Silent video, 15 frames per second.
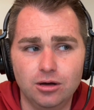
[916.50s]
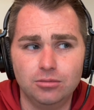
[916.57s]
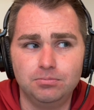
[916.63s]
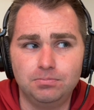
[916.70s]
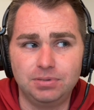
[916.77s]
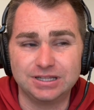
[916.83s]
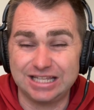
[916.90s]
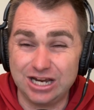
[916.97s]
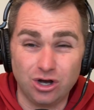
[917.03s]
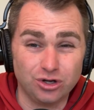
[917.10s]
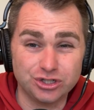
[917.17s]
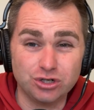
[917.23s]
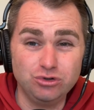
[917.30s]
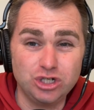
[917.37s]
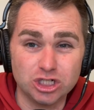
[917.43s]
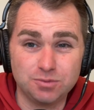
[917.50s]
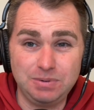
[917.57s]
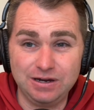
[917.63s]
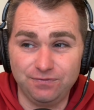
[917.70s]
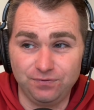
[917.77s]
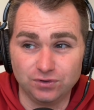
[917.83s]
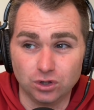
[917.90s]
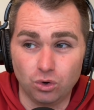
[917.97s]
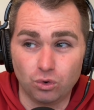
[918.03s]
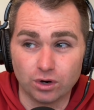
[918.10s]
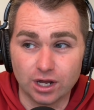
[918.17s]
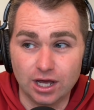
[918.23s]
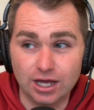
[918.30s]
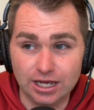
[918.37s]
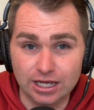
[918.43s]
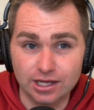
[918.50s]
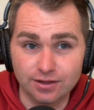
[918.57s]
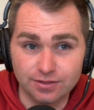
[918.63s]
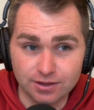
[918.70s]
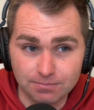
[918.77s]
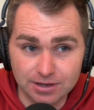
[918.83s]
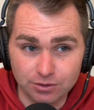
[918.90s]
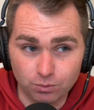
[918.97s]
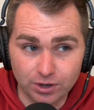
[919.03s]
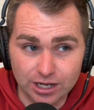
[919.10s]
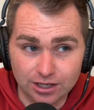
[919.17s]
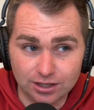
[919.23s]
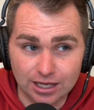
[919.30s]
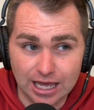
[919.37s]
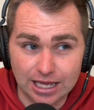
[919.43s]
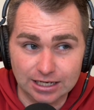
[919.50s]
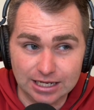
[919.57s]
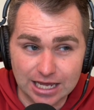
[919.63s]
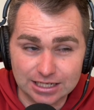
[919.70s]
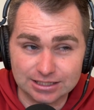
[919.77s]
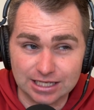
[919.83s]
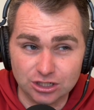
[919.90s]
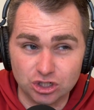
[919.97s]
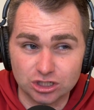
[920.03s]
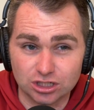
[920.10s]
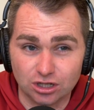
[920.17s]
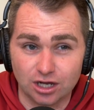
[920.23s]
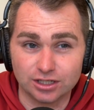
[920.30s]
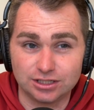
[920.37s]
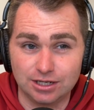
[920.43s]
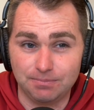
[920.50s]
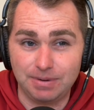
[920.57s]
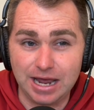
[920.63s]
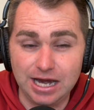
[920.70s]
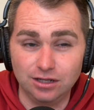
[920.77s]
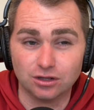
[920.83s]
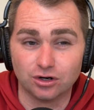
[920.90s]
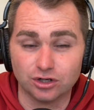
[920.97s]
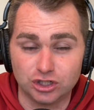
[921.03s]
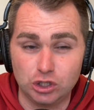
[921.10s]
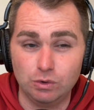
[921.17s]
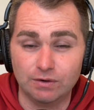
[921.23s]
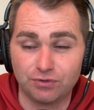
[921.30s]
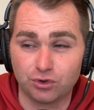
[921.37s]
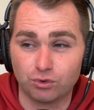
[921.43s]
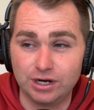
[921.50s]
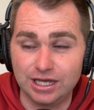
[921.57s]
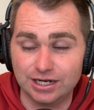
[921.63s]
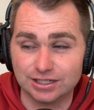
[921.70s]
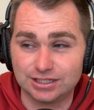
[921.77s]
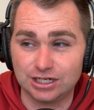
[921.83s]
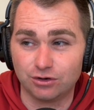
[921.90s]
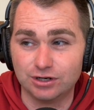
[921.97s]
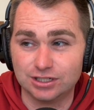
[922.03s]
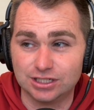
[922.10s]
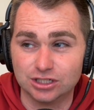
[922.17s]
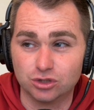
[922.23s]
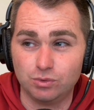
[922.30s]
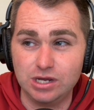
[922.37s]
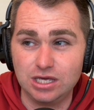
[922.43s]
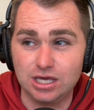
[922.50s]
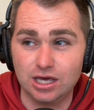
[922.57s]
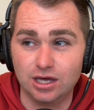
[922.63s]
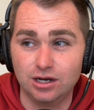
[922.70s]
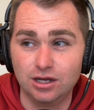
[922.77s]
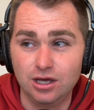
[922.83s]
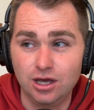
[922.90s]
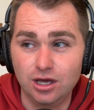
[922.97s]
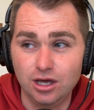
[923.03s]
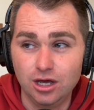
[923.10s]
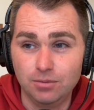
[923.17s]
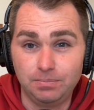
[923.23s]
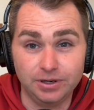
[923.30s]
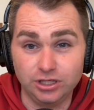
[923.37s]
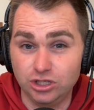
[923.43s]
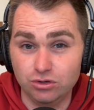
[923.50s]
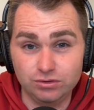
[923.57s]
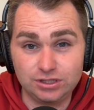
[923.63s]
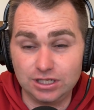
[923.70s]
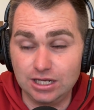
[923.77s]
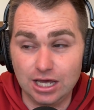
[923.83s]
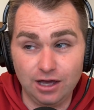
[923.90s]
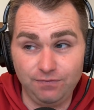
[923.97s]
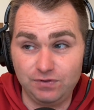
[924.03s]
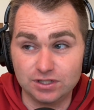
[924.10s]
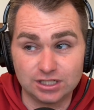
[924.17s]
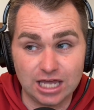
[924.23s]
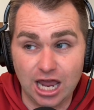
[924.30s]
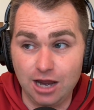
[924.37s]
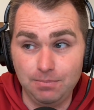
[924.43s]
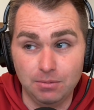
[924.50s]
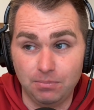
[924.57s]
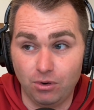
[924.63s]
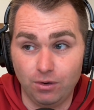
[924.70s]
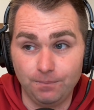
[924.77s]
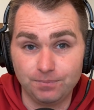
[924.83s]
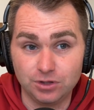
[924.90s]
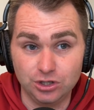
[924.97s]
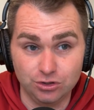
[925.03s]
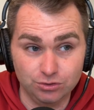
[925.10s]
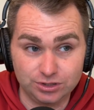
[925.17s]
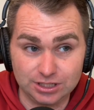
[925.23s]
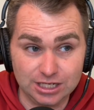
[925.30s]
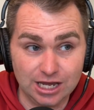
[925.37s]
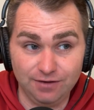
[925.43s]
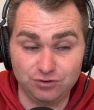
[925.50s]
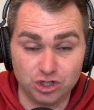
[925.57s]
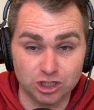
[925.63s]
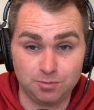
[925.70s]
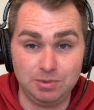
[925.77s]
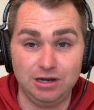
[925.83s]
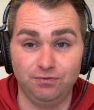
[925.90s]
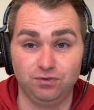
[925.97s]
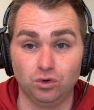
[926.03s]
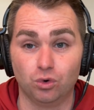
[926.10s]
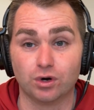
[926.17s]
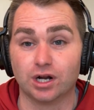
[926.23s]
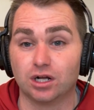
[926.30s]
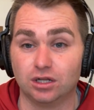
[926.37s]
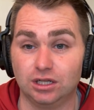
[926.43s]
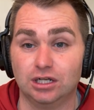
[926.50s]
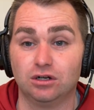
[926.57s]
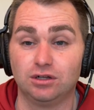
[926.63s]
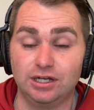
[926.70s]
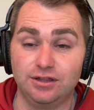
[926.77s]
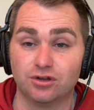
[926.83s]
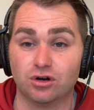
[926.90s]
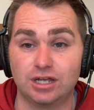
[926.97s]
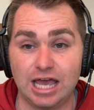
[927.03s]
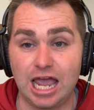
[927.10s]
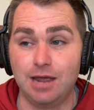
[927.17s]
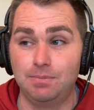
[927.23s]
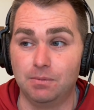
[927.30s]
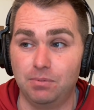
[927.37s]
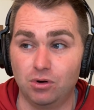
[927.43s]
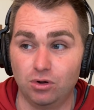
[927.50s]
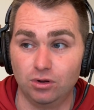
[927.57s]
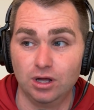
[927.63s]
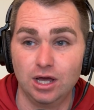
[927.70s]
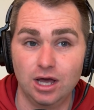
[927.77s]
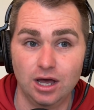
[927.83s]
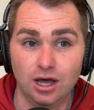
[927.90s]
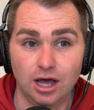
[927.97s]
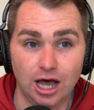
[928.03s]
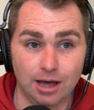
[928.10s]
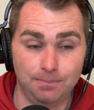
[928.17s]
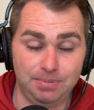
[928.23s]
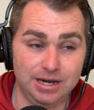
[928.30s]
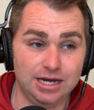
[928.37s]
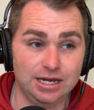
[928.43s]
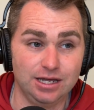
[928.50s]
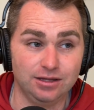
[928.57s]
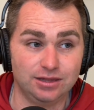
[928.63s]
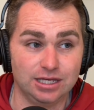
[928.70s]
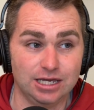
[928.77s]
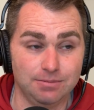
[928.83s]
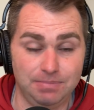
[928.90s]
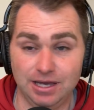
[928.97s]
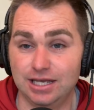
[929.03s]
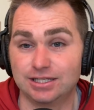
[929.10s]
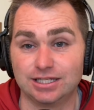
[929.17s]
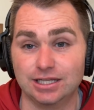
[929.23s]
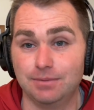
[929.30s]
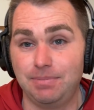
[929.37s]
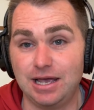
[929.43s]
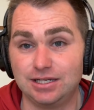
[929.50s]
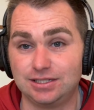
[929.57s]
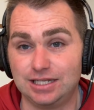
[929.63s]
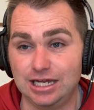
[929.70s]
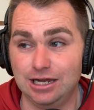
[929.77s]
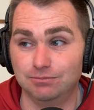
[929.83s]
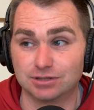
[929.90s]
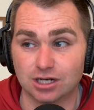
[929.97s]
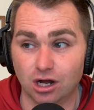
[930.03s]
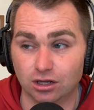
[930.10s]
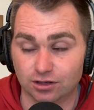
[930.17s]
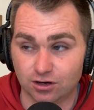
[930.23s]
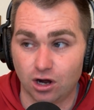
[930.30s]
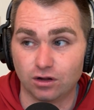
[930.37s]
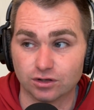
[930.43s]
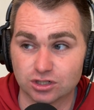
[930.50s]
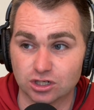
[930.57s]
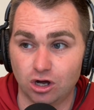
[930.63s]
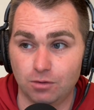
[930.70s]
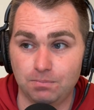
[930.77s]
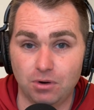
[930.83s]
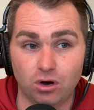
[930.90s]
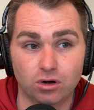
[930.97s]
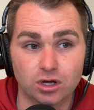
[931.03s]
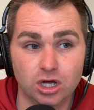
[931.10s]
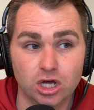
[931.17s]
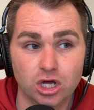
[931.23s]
but they also just beat Florida in the midweek. And yes, they just lost to Baylor 2 of 3 in a series this weekend, but UCF is capable. UCF just beat Florida. Clearly, they're capable of beating the biggest and the best teams in all of college softball.